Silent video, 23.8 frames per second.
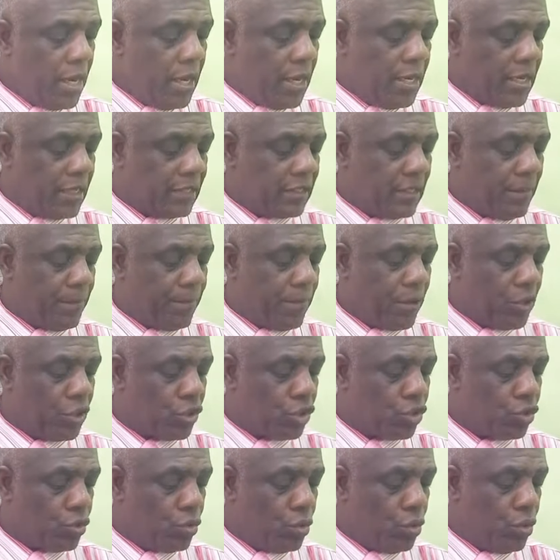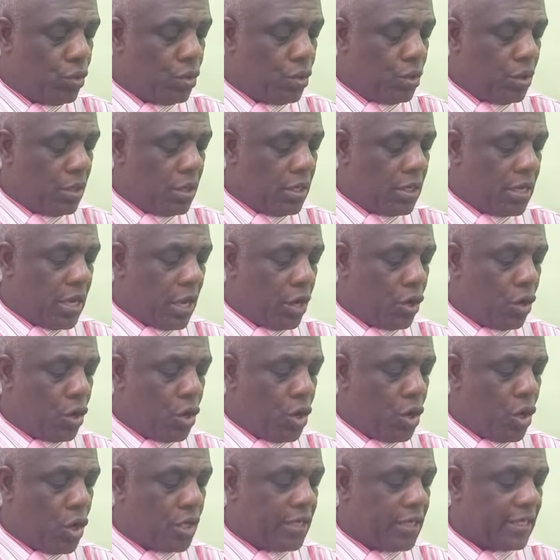In the same point two, that
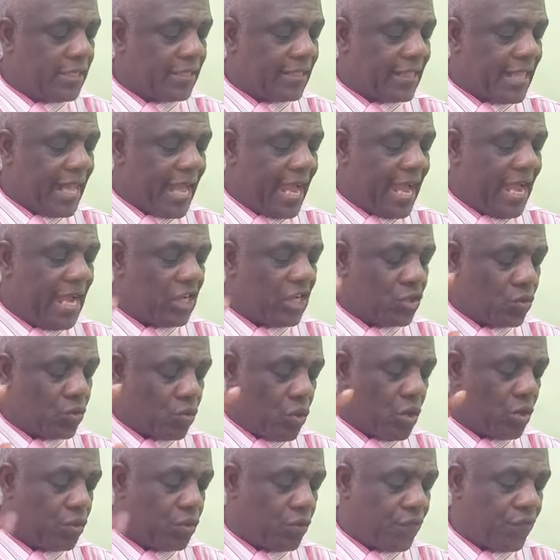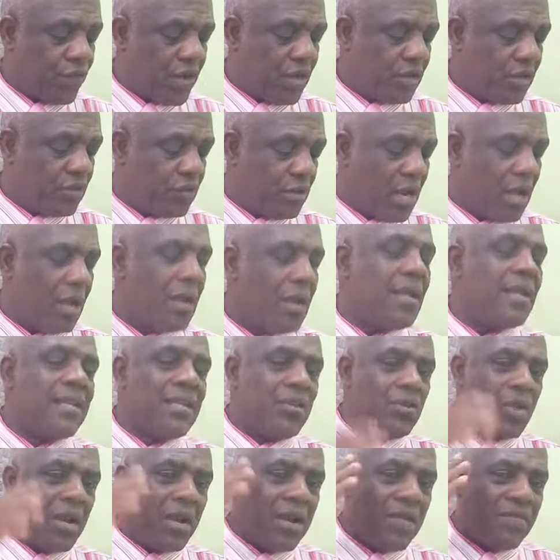God is like what you fear to like.
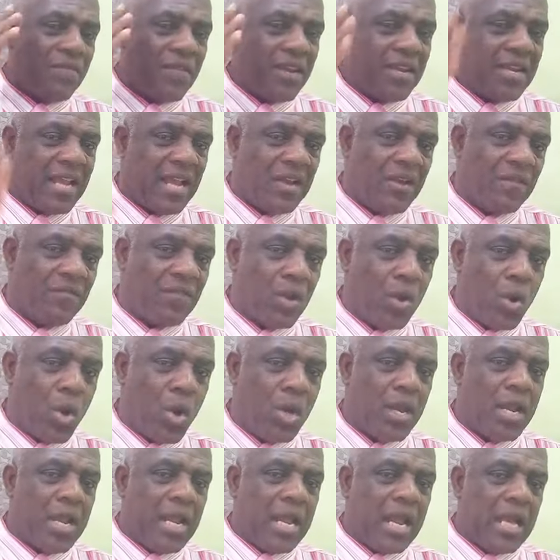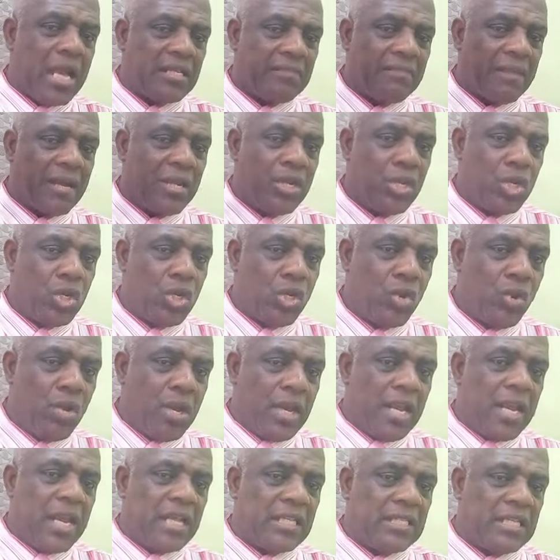You are the vineyard of the Lord. He has manured you.
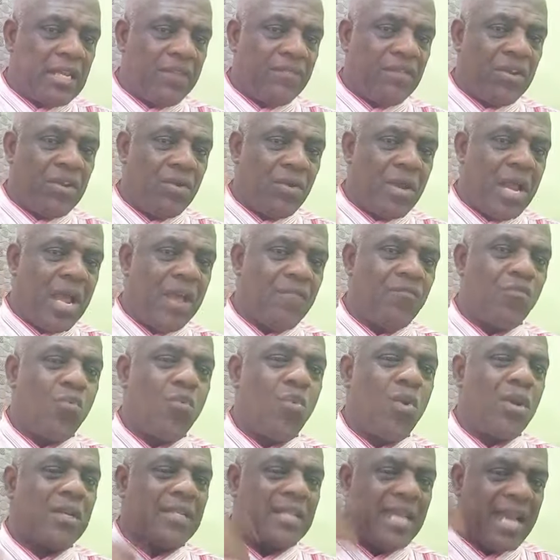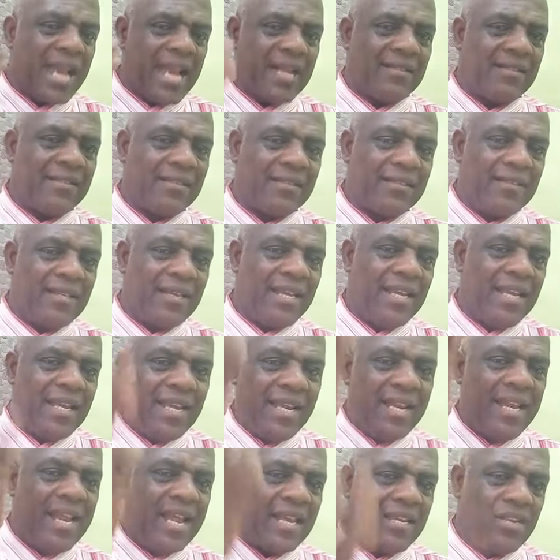He has given you life. What else? He
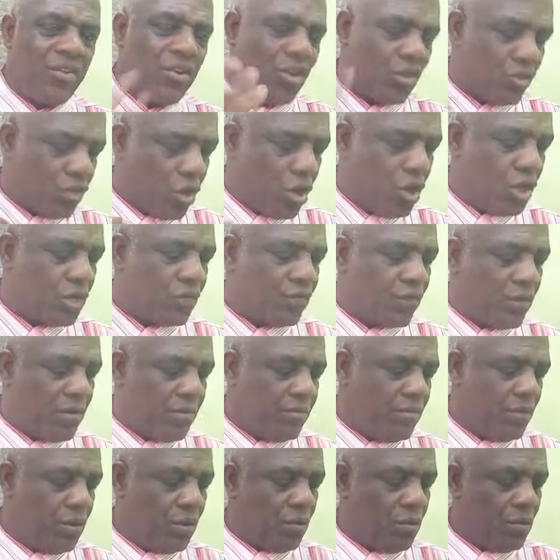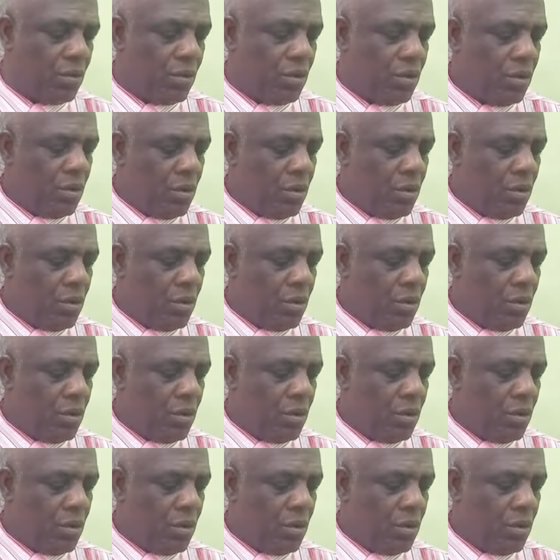needed the returns from you.